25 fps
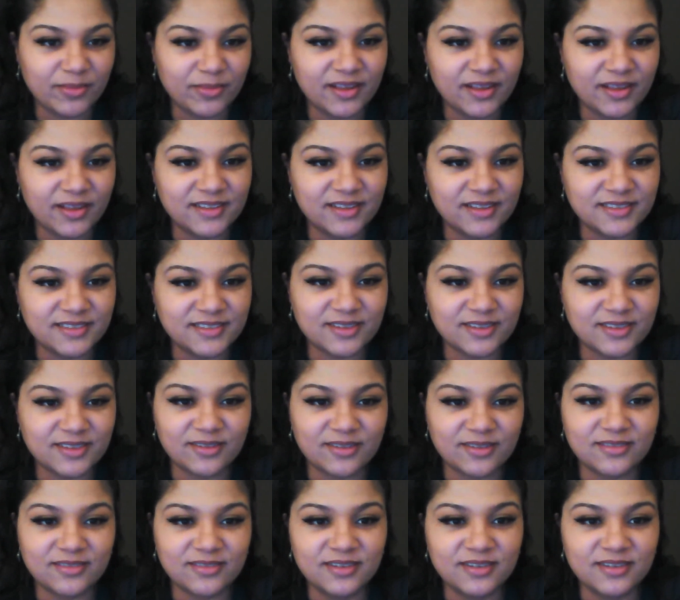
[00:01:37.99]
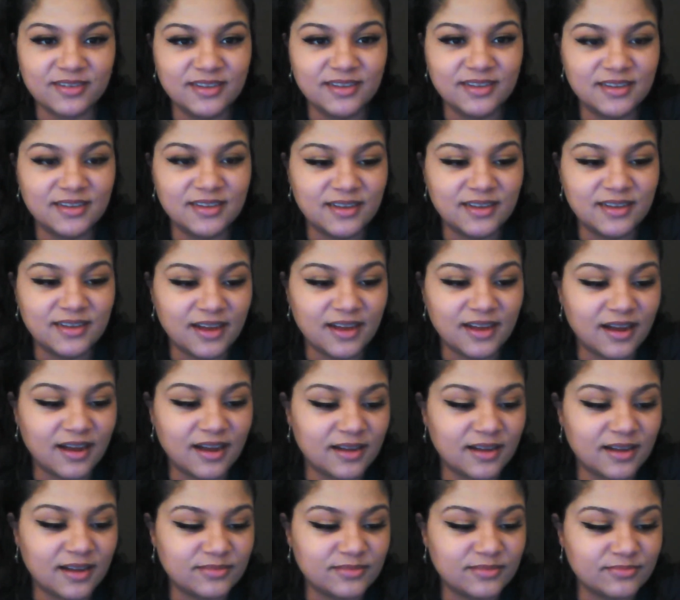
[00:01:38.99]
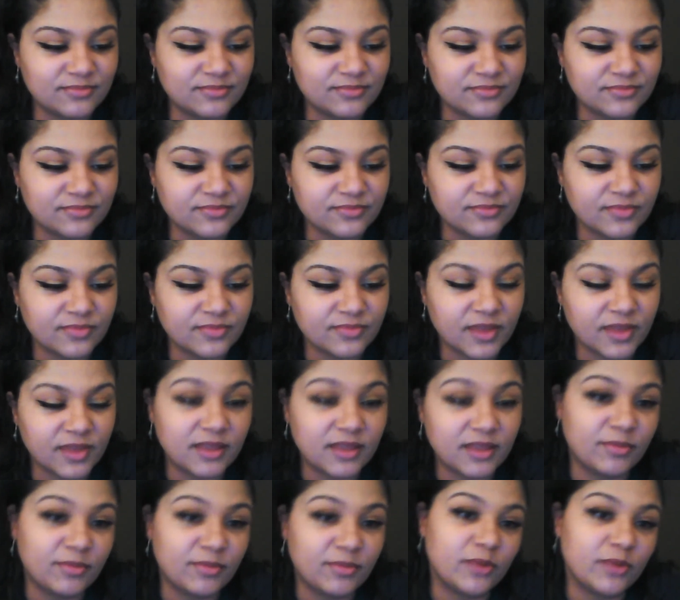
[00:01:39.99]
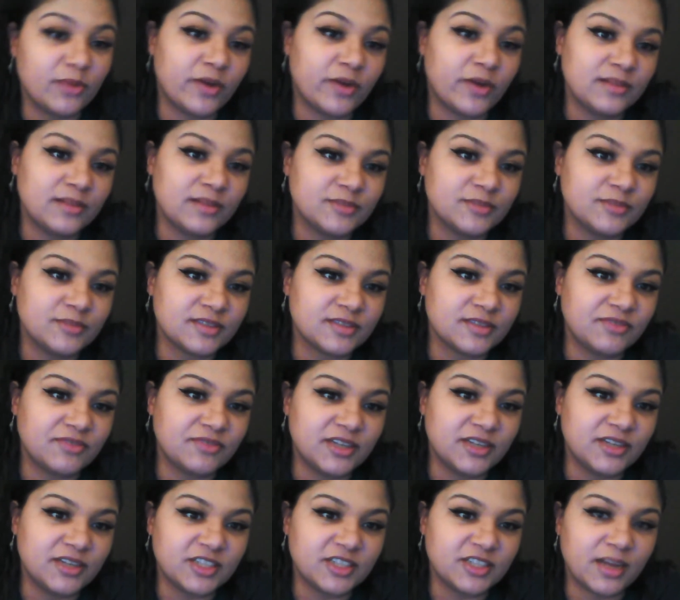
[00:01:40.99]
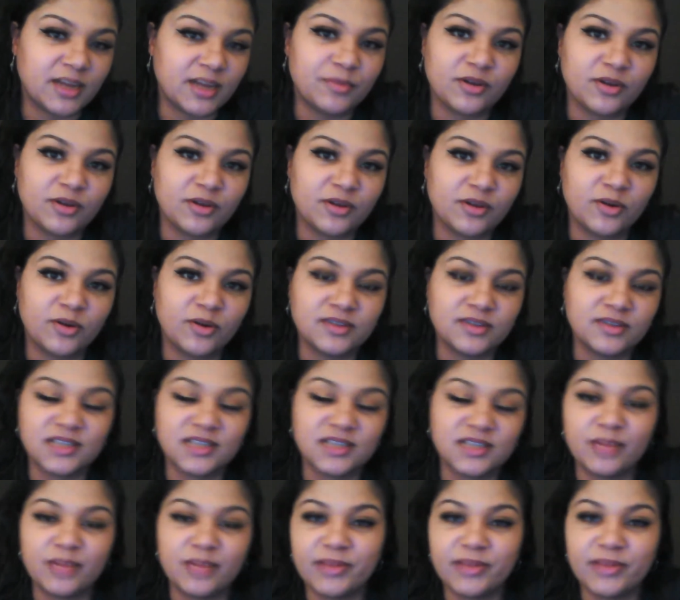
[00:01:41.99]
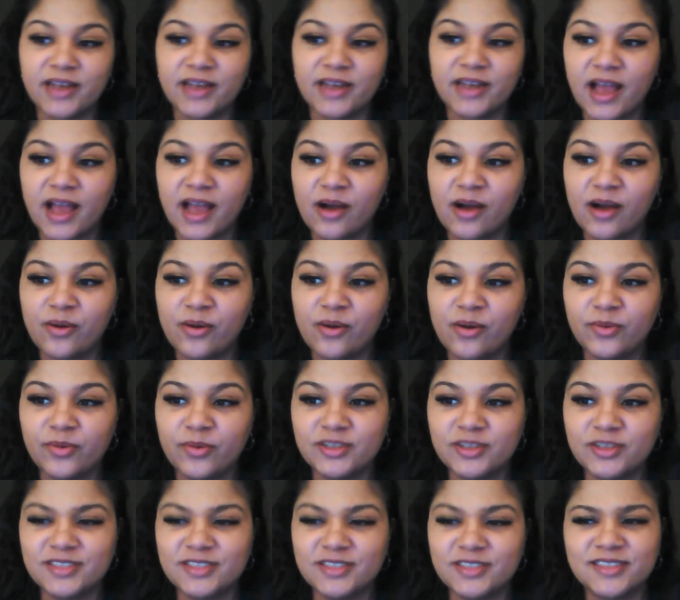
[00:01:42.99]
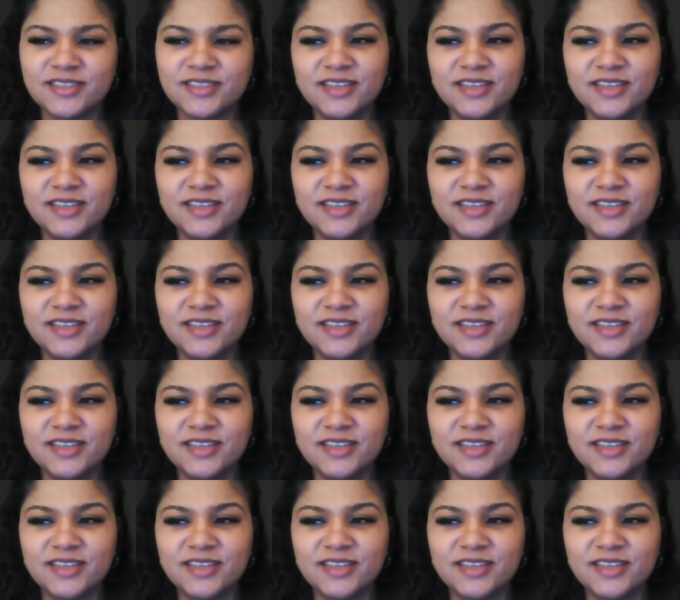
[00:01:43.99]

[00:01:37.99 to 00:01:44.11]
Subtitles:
So, in the meanwhile, I'm just finishing up the course that I'm in now, which is,